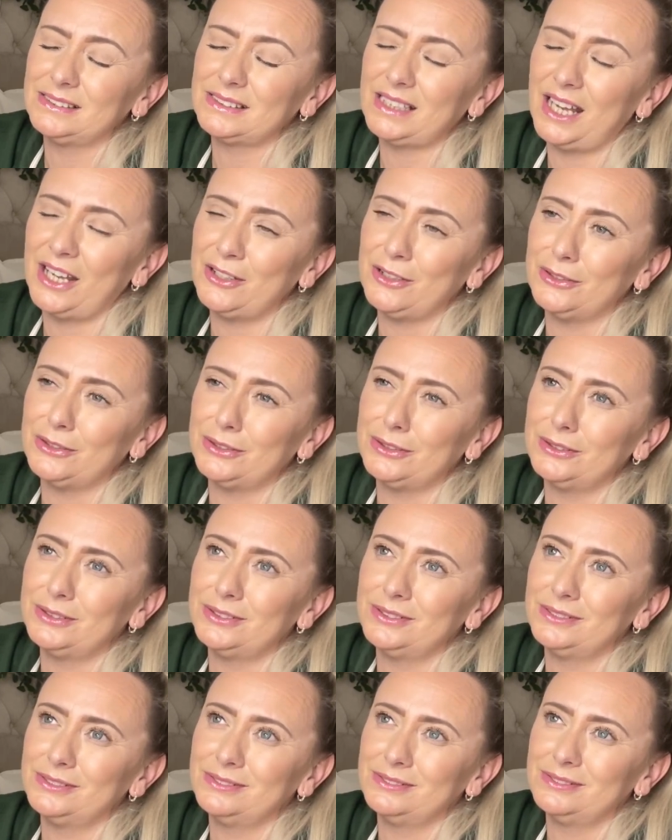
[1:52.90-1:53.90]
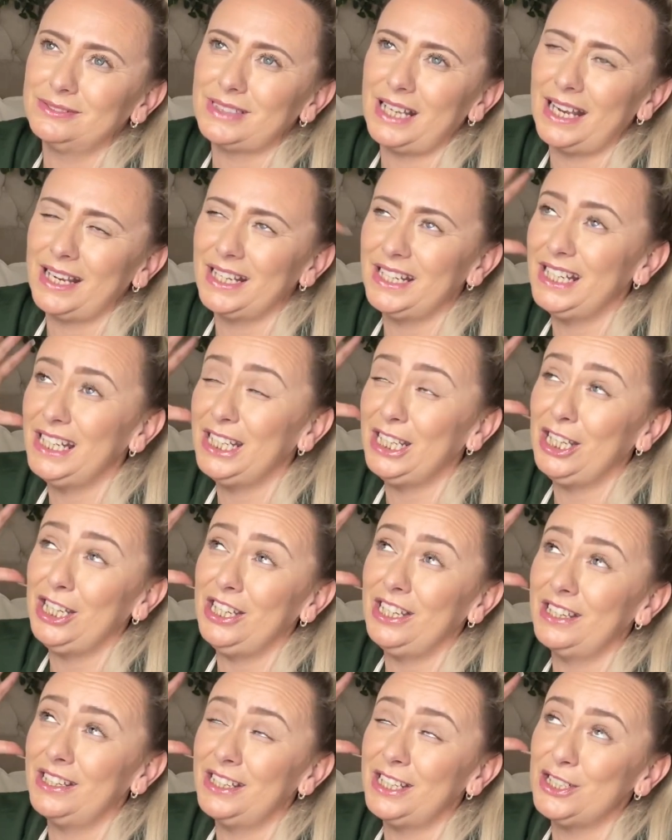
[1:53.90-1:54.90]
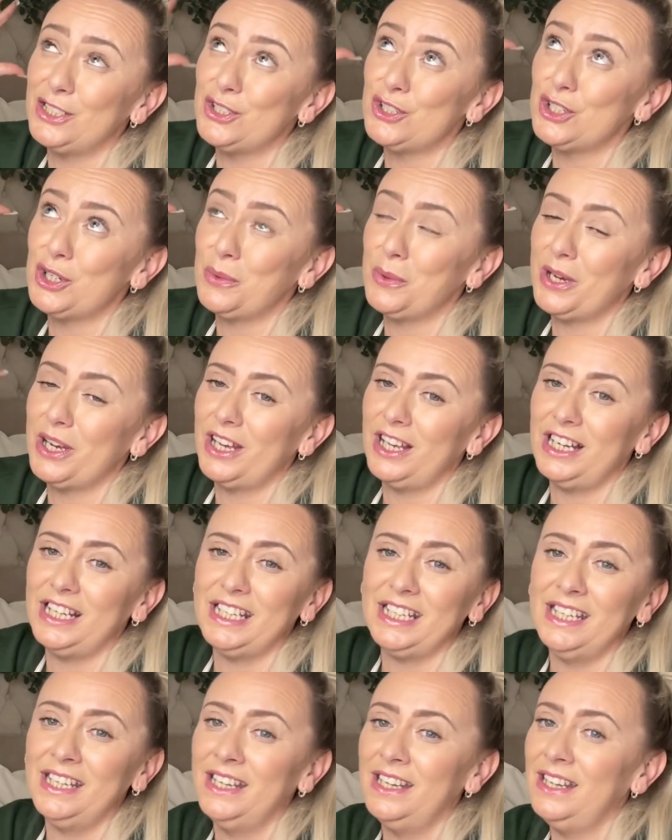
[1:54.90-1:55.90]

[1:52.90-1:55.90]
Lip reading: I know, I can hear you, it's too early.